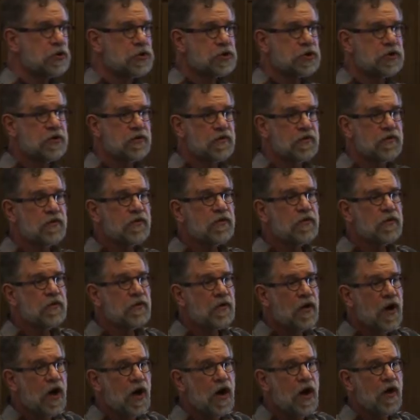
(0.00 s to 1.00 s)
notion of
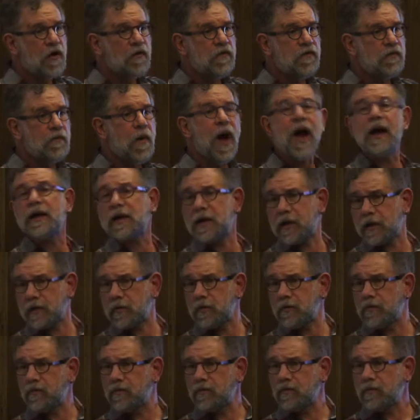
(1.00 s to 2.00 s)
mocking,
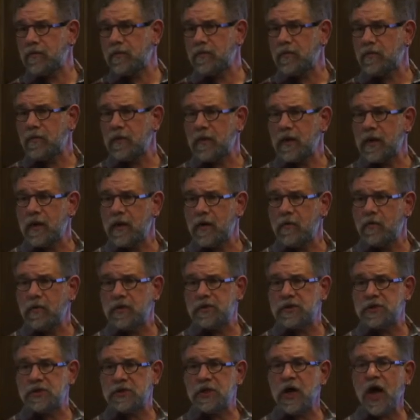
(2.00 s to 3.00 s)

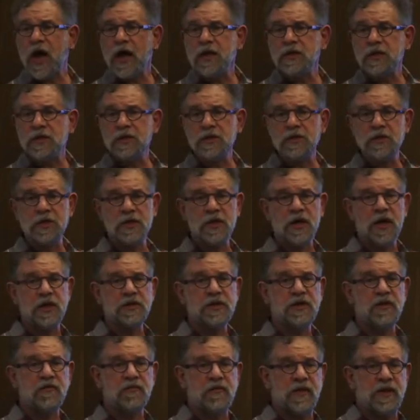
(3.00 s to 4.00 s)
which is tied into the
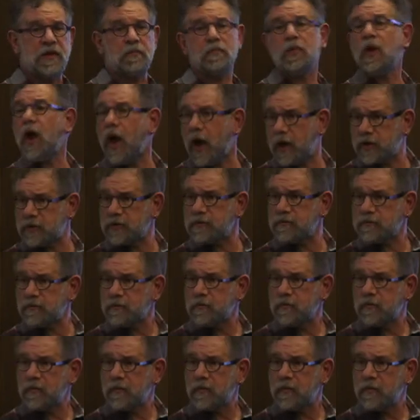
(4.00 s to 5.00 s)
idea of being blocked.
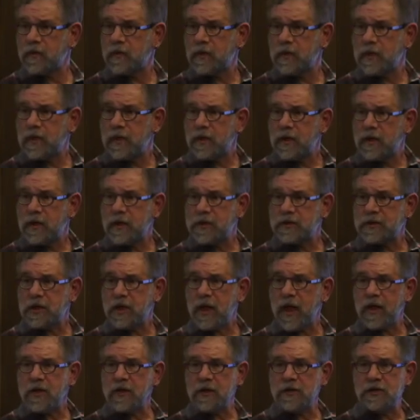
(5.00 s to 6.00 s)
There's
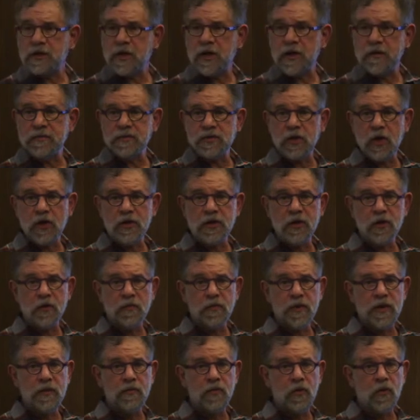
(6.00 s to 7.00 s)
a lot of the times I'll
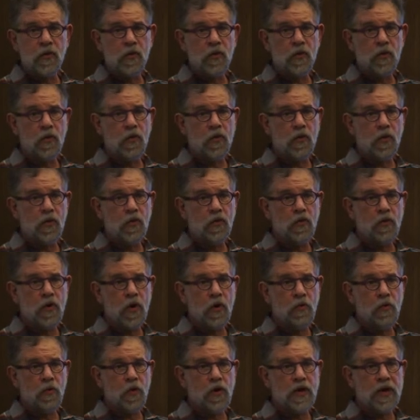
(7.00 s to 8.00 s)
hear people who
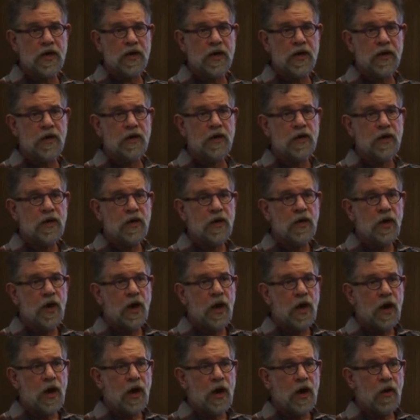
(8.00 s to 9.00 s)
are working
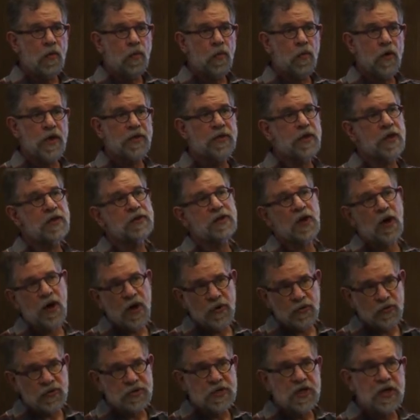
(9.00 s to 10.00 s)
with
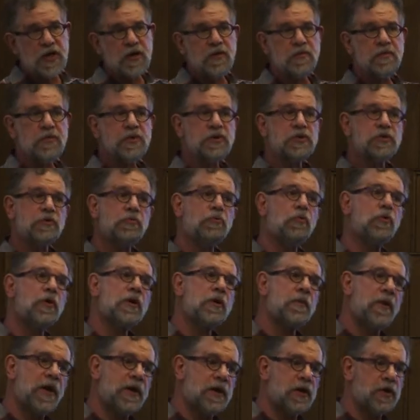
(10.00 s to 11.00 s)
other teams or
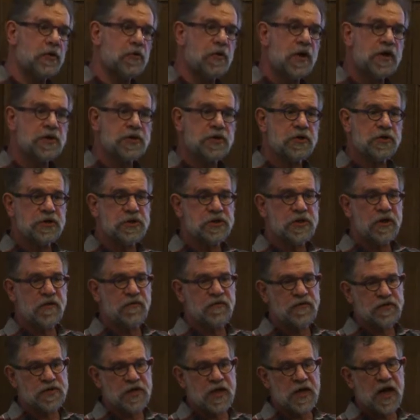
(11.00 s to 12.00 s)
worried about integration or
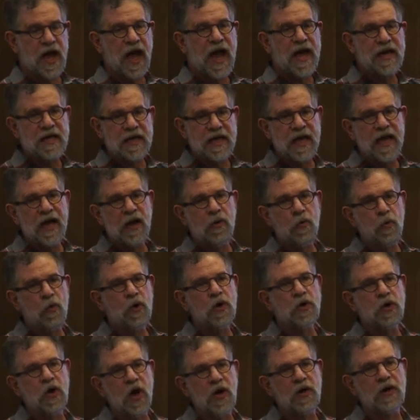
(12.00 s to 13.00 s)
stuff saying, I can't
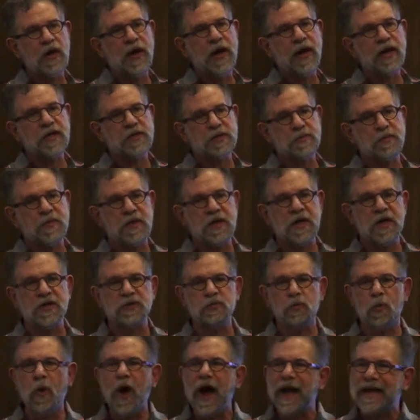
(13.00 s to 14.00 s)
work on X
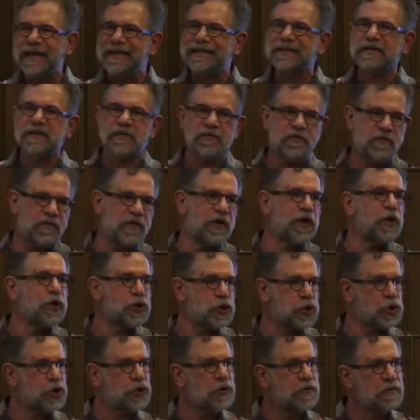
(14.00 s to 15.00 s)
because Y isn't
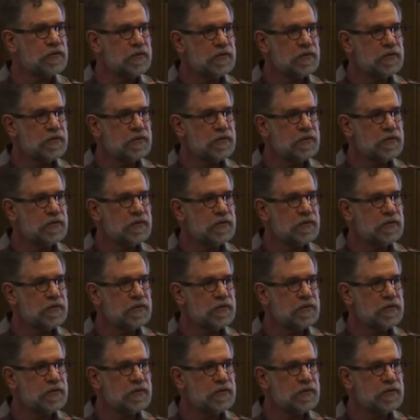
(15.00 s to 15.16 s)
finished.